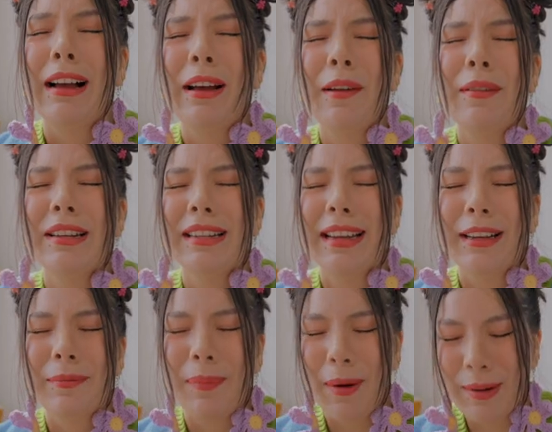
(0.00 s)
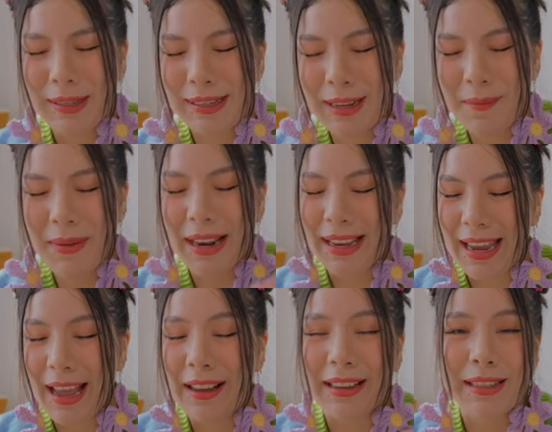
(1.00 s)
I wish I could purchase them, but I
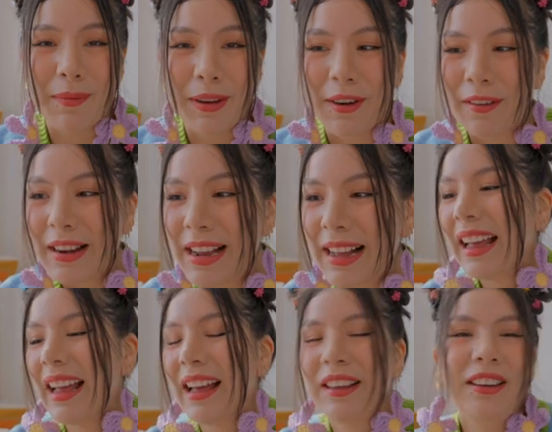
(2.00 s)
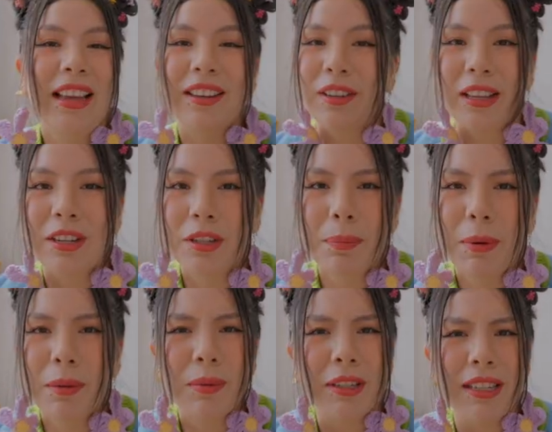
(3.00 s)
can't because I'm in Korea. And like
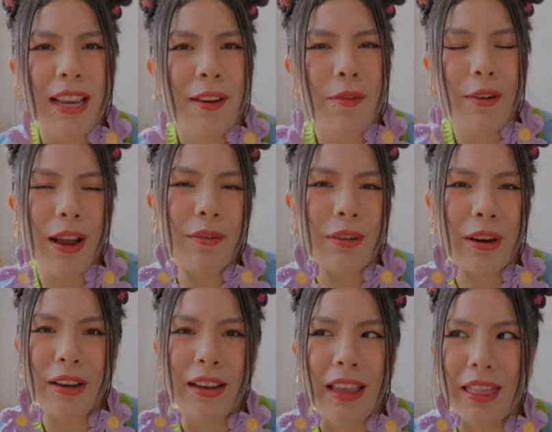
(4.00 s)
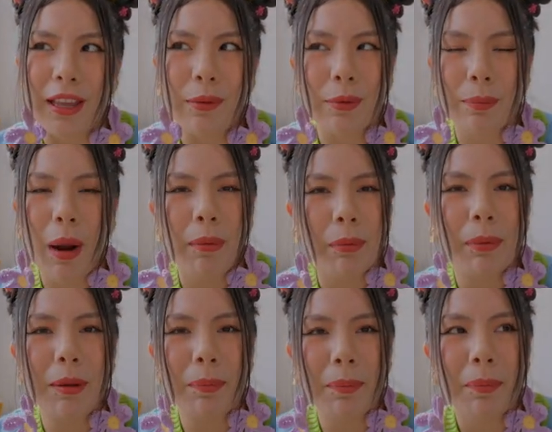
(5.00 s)
shipping would take forever and I think would
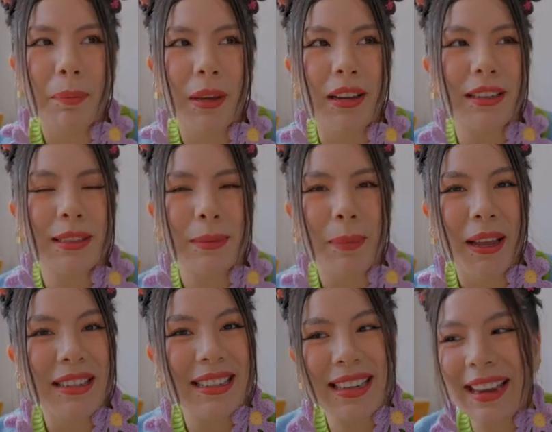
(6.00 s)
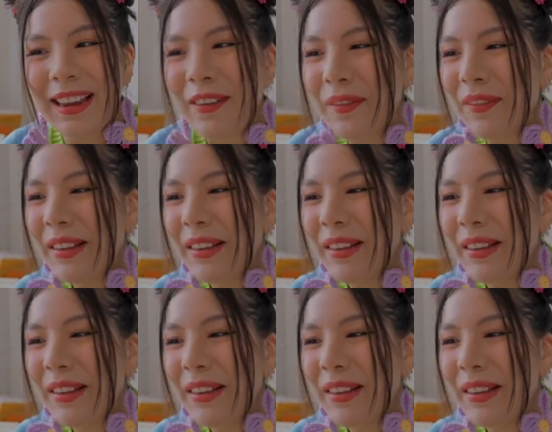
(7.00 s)
probably be expensive.